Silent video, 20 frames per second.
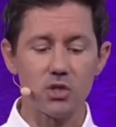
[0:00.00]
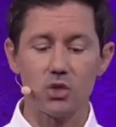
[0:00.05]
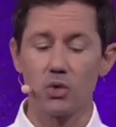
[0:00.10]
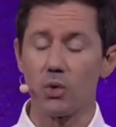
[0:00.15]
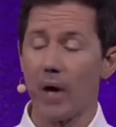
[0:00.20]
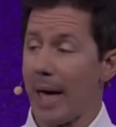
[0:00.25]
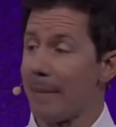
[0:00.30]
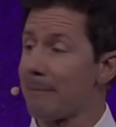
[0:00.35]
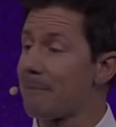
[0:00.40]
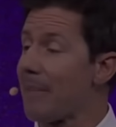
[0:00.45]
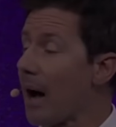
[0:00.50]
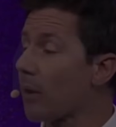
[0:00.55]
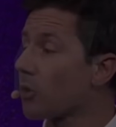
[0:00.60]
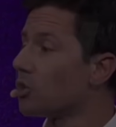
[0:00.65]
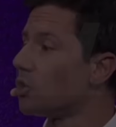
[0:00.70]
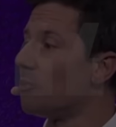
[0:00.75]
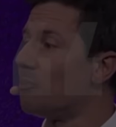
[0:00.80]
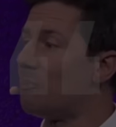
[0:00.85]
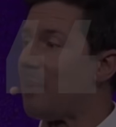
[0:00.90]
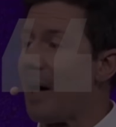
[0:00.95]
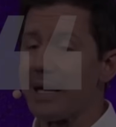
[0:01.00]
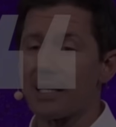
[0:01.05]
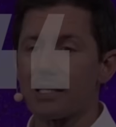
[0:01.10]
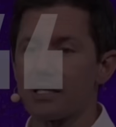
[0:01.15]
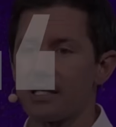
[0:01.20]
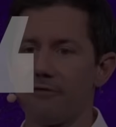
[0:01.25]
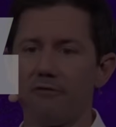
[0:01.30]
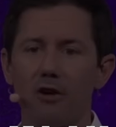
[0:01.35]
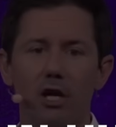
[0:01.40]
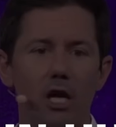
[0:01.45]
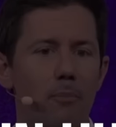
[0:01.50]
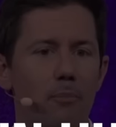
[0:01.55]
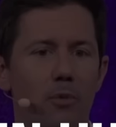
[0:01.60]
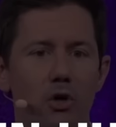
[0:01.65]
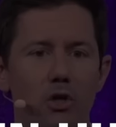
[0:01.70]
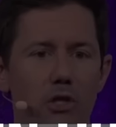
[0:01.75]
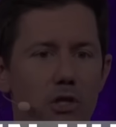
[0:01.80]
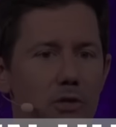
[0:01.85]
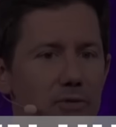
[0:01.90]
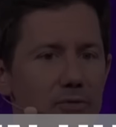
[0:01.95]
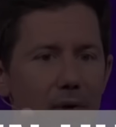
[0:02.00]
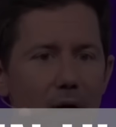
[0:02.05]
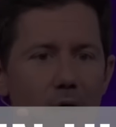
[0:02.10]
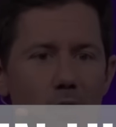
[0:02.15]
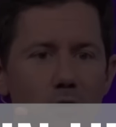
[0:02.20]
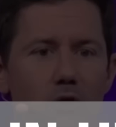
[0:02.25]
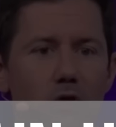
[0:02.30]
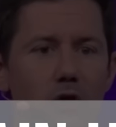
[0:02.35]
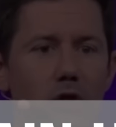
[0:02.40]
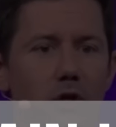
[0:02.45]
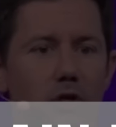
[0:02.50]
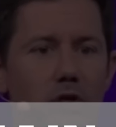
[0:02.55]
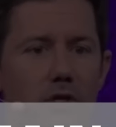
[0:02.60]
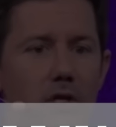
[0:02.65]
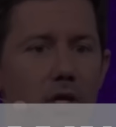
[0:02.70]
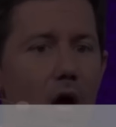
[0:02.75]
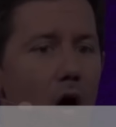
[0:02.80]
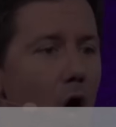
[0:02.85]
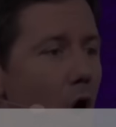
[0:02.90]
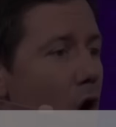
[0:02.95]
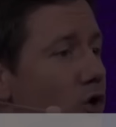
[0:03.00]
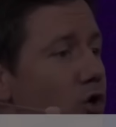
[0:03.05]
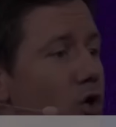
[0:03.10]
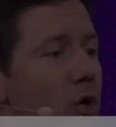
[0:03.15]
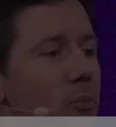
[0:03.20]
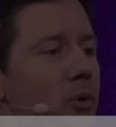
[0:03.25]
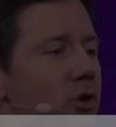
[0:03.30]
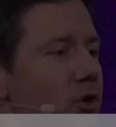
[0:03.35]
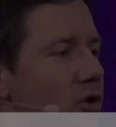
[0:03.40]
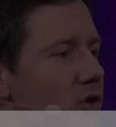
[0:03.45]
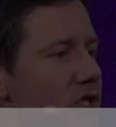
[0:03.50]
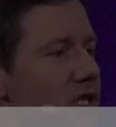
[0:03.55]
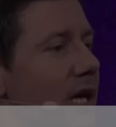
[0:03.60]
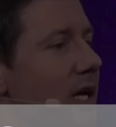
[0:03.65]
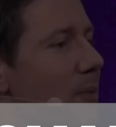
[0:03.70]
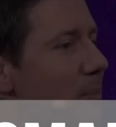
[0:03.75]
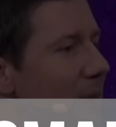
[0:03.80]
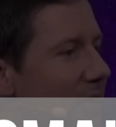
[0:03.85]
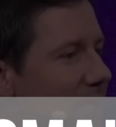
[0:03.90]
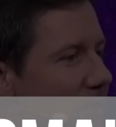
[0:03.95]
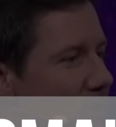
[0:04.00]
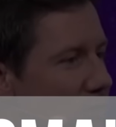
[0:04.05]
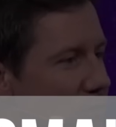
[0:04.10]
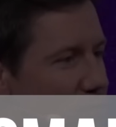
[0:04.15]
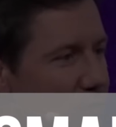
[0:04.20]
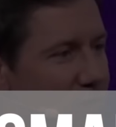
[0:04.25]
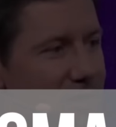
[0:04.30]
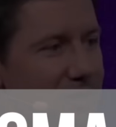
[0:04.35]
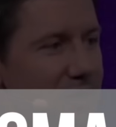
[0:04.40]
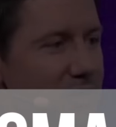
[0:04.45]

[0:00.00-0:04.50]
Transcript: We are not only pushing a new boundary with GPT-5, we are also uniting our two